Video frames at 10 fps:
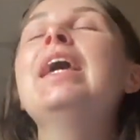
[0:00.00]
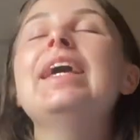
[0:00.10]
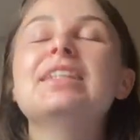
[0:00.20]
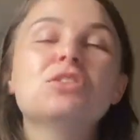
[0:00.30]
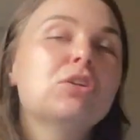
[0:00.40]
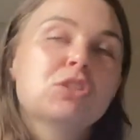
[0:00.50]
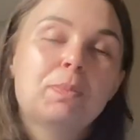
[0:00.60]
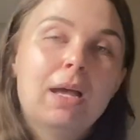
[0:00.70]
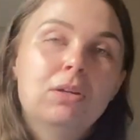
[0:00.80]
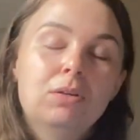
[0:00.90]
It's not just
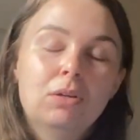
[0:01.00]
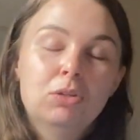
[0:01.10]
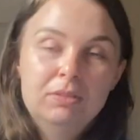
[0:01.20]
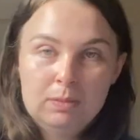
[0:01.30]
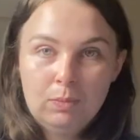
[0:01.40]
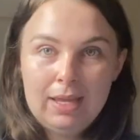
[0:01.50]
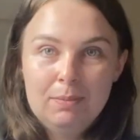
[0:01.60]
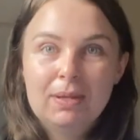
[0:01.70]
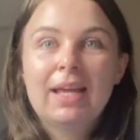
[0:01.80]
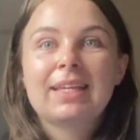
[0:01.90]
about losing weight,
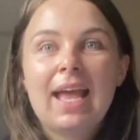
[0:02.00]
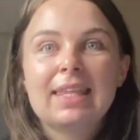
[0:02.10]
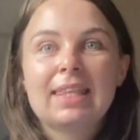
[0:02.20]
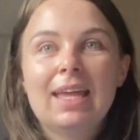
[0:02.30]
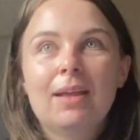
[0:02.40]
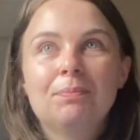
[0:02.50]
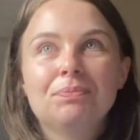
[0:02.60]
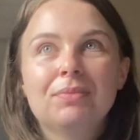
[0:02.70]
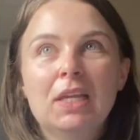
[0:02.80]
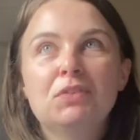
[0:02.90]
but I get that
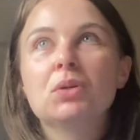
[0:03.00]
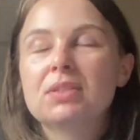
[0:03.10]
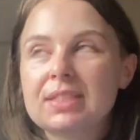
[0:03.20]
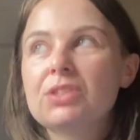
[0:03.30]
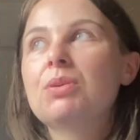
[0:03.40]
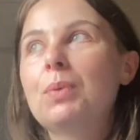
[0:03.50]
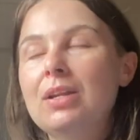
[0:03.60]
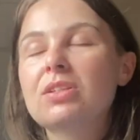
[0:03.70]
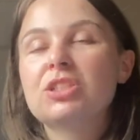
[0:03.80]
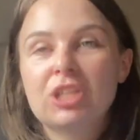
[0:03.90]
if you're considering weight
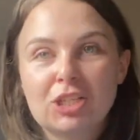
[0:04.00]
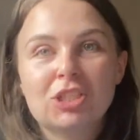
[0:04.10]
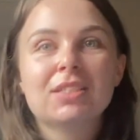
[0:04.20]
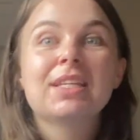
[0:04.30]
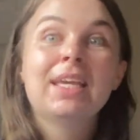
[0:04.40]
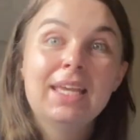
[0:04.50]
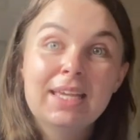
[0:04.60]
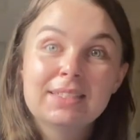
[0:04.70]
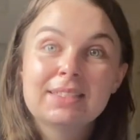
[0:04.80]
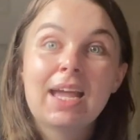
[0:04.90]
loss injections, it
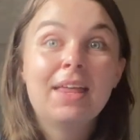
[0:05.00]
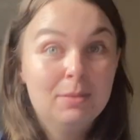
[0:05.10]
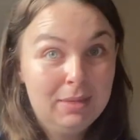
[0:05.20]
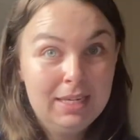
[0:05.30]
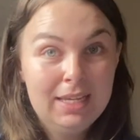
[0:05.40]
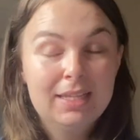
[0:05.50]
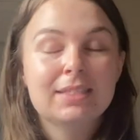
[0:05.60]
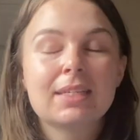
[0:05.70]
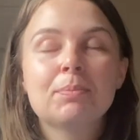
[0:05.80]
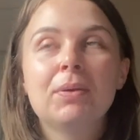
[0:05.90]
is at the minute,
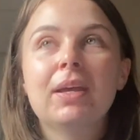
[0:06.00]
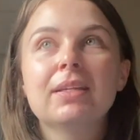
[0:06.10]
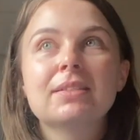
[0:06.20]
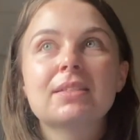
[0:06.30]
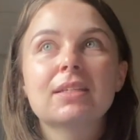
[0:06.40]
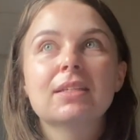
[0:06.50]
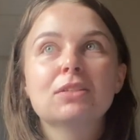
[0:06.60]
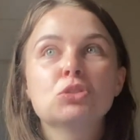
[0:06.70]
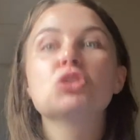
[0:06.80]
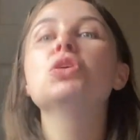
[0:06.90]
but
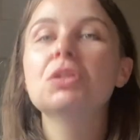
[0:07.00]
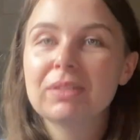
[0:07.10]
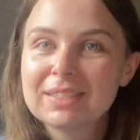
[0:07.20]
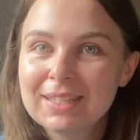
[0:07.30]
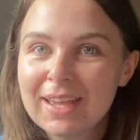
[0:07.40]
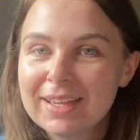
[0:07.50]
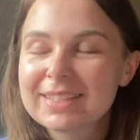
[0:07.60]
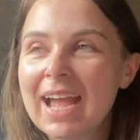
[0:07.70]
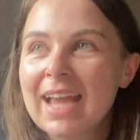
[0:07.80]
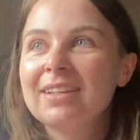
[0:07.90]
just do your research
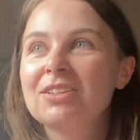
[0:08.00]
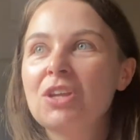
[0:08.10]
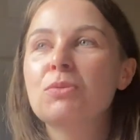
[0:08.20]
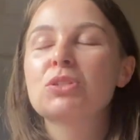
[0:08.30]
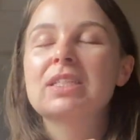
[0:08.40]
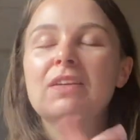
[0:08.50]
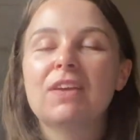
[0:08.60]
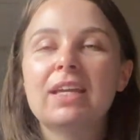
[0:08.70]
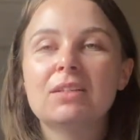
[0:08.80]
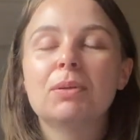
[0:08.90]
and don't just give
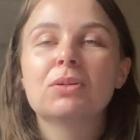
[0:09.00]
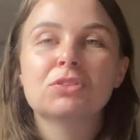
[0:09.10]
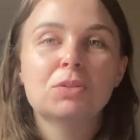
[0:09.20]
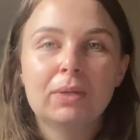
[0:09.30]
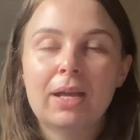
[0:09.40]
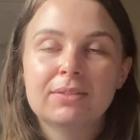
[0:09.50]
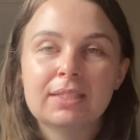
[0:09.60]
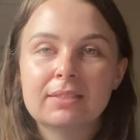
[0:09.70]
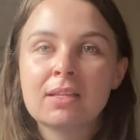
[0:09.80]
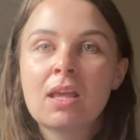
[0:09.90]
in because someone else
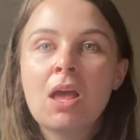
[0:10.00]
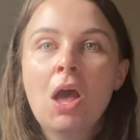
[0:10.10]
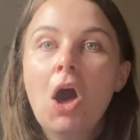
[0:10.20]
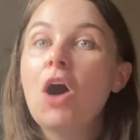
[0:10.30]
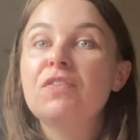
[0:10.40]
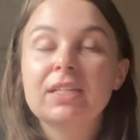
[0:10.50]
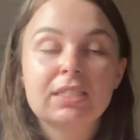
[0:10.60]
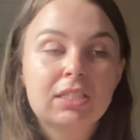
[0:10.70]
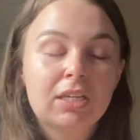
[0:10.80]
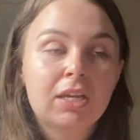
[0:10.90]
has offered it
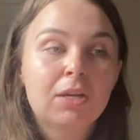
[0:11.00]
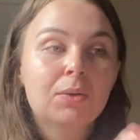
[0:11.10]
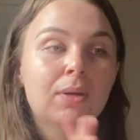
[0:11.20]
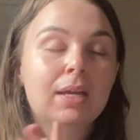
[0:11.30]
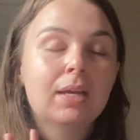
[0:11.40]
to you,